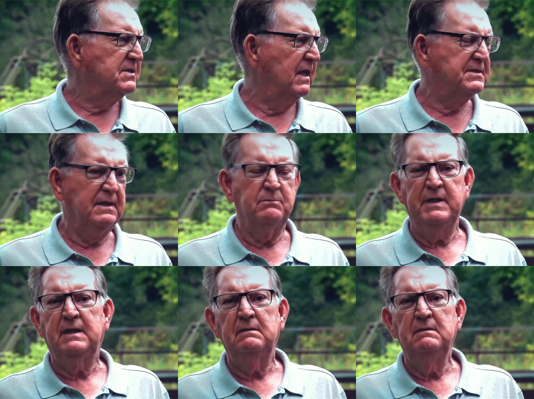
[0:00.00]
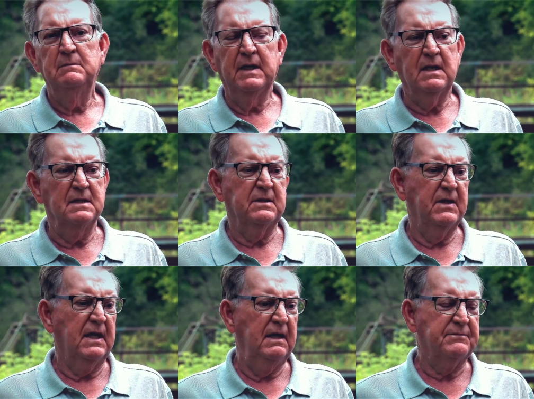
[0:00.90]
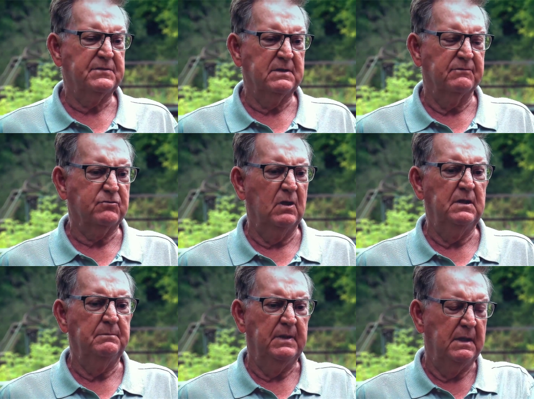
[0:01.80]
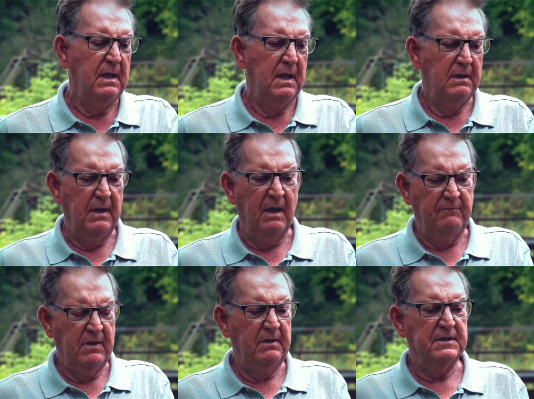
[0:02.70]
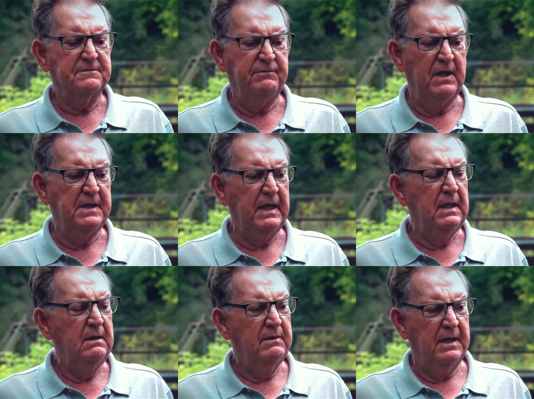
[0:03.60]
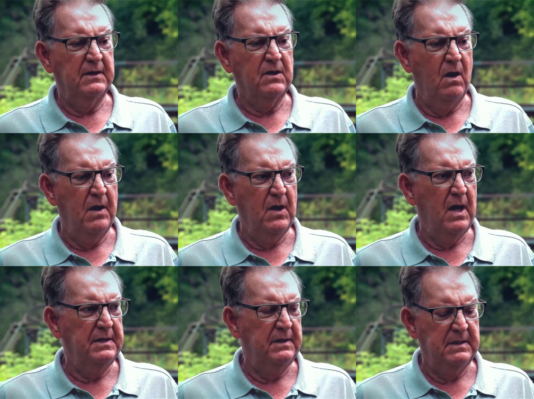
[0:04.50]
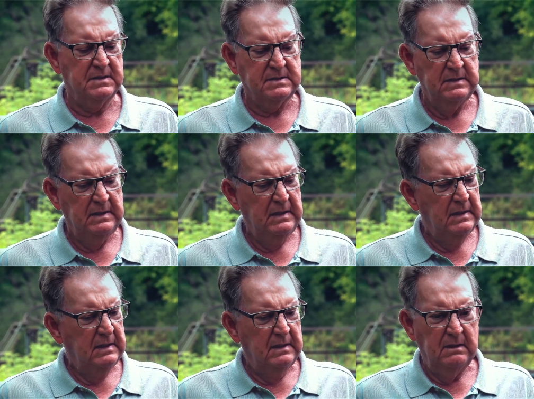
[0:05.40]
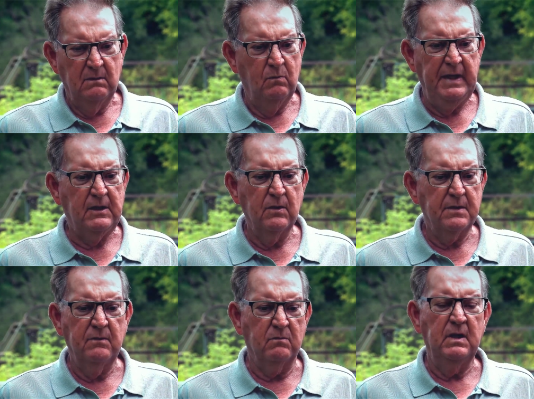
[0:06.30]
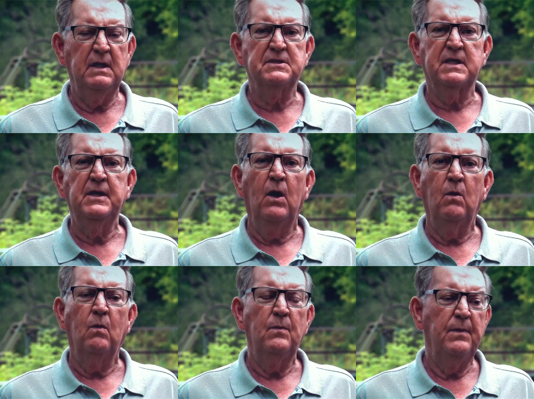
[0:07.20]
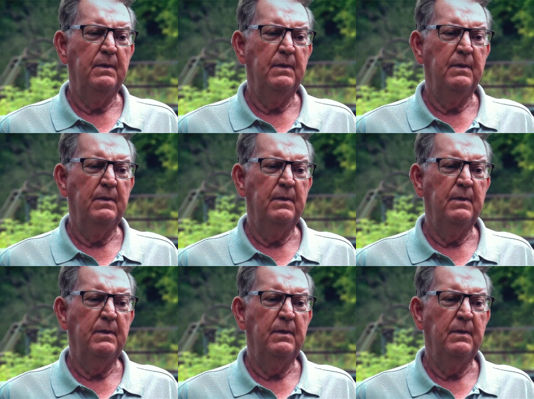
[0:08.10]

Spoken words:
And I said, because of the gifts of Trillium and various funding that had gone on in this, we couldn't really say no.